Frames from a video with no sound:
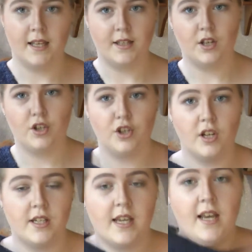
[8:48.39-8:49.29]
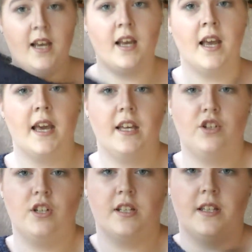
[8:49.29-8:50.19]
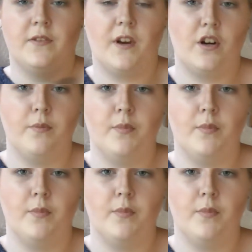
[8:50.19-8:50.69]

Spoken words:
this shirt here. It's just this very